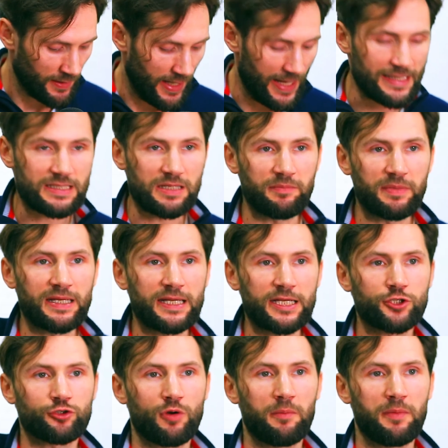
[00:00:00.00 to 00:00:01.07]
18 mini
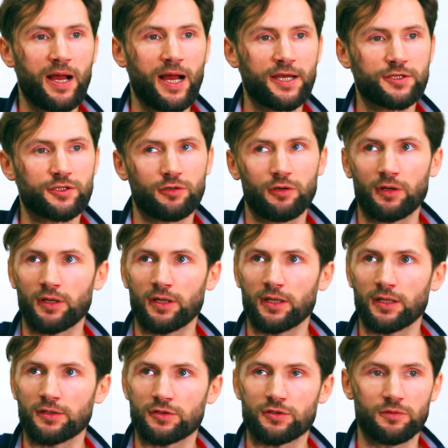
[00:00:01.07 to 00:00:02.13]
Extreme ISO
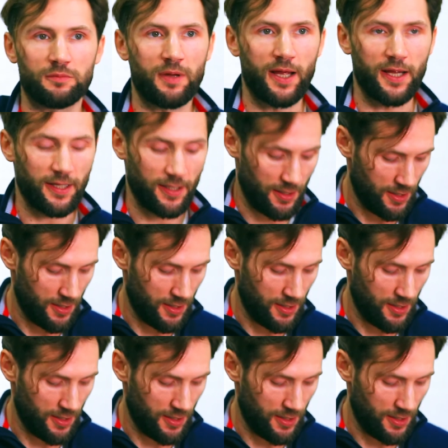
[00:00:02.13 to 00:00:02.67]
into my